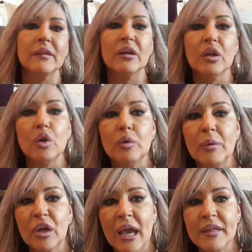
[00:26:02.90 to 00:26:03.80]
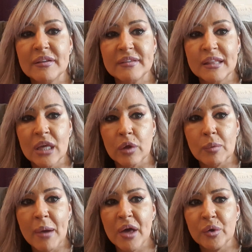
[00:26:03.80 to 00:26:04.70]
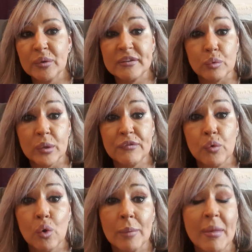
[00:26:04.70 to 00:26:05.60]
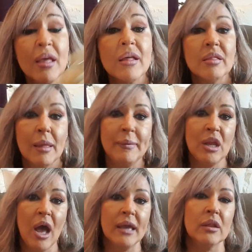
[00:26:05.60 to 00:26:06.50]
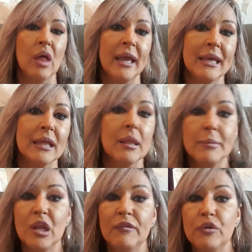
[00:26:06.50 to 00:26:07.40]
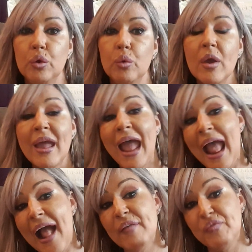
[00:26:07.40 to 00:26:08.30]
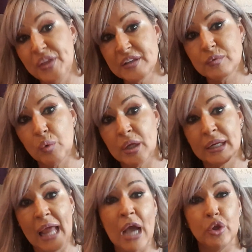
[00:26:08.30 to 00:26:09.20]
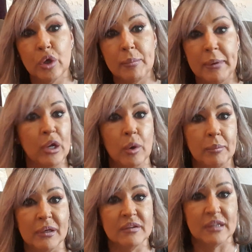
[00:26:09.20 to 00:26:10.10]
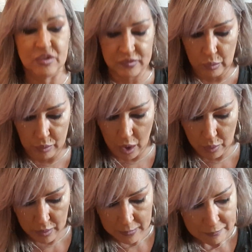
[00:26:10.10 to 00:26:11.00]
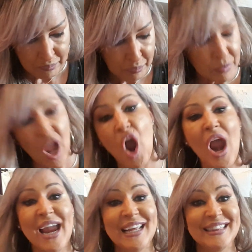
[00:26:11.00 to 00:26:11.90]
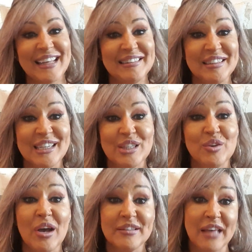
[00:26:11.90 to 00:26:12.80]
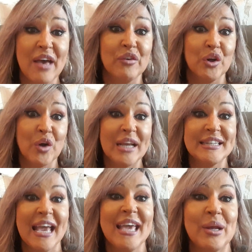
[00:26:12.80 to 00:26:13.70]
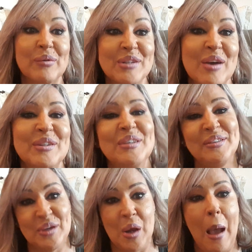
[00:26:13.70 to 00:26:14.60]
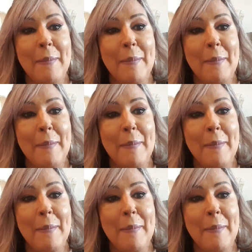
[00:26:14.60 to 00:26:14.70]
the Oud Bouquet that's in the other bottle, it's a reform. Let me know how you like it. Let me know if you have this one and how you compare them because I just don't know. All right, that's it. You guys have a great day and I will talk to you soon.